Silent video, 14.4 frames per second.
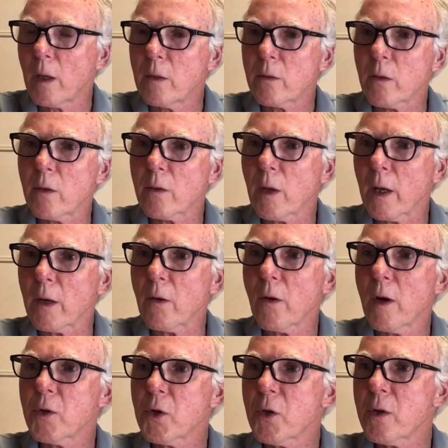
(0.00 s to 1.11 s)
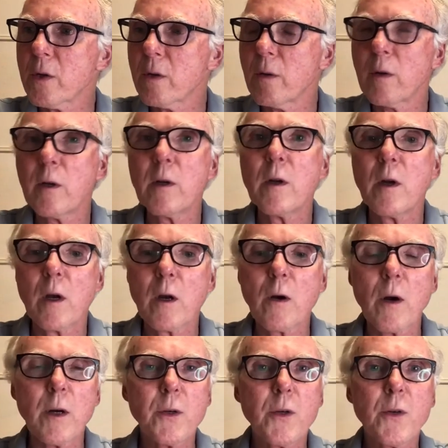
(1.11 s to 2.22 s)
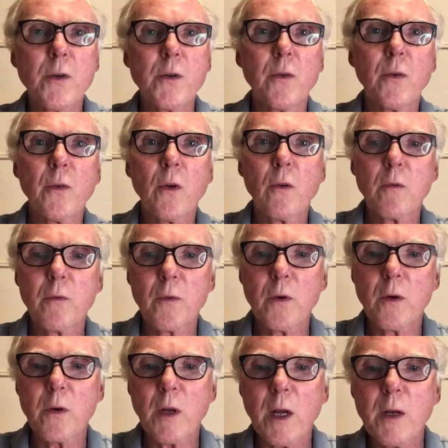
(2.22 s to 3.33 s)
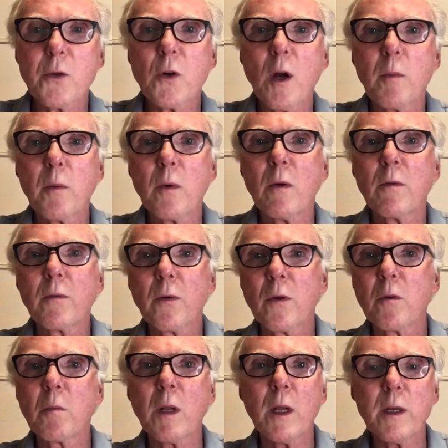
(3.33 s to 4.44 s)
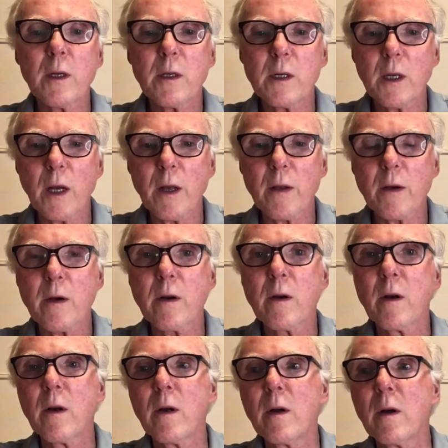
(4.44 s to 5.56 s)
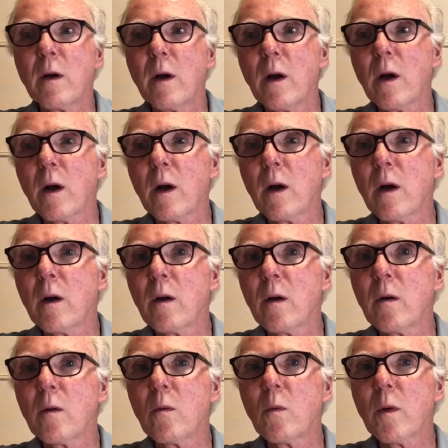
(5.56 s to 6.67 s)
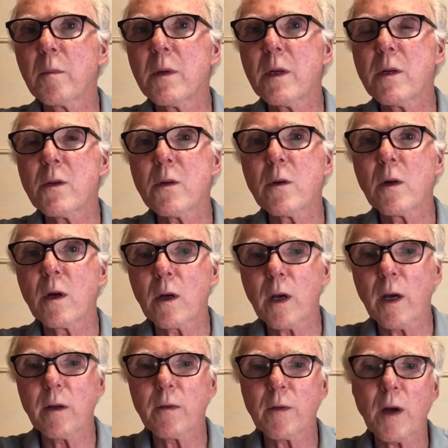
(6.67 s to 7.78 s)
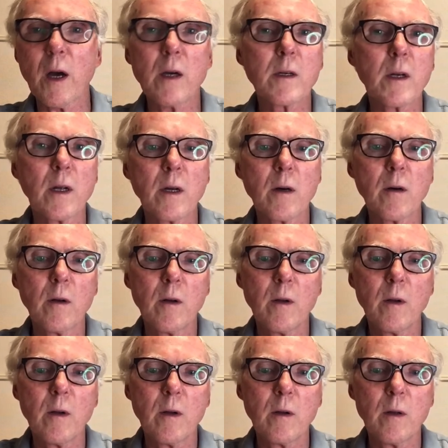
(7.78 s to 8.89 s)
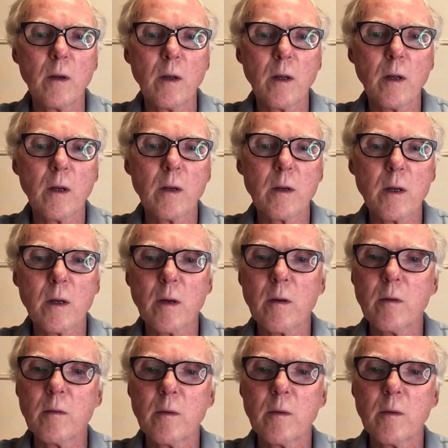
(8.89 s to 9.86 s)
So it's like crushed stone fruit and tropical fruit blended together, whipped into a kind of cocktail. And